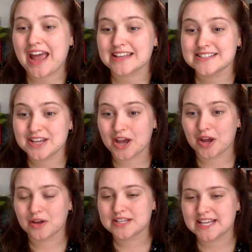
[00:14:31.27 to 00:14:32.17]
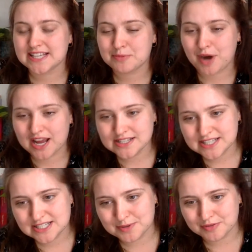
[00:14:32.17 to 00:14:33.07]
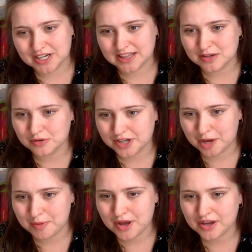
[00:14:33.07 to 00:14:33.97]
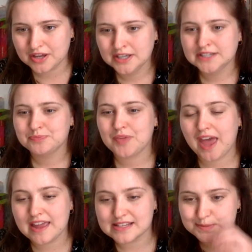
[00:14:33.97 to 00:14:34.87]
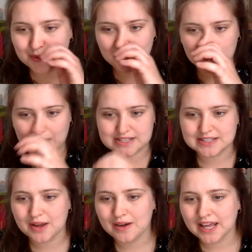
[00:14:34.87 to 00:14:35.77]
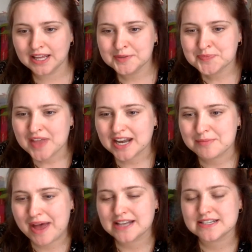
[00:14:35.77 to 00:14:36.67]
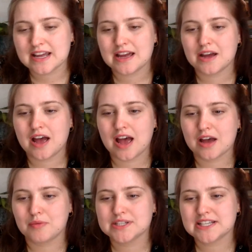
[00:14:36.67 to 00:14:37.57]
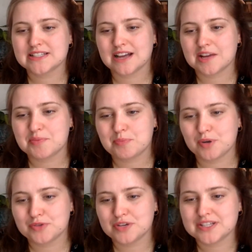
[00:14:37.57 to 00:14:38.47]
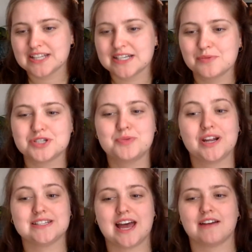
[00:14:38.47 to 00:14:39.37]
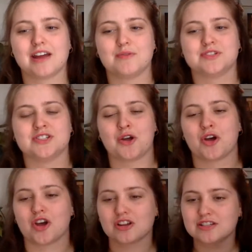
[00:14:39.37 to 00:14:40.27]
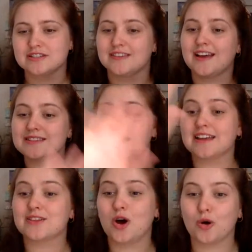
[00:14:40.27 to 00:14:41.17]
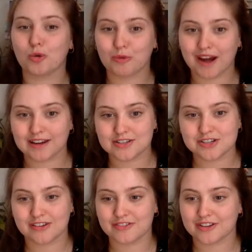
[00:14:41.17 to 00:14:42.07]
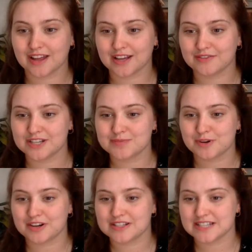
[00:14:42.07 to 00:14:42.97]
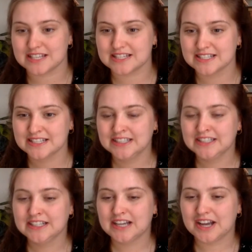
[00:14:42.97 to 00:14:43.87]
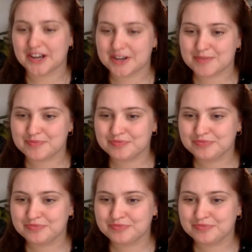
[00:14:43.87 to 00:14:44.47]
so Tastes Like Brains has been reading the audiobook. Kate is moving quite slowly, and Amanda, once I started Blonde Roots, I didn't want to put it down. I was so hooked. So that's like the whole range, I feel like, of experiences. I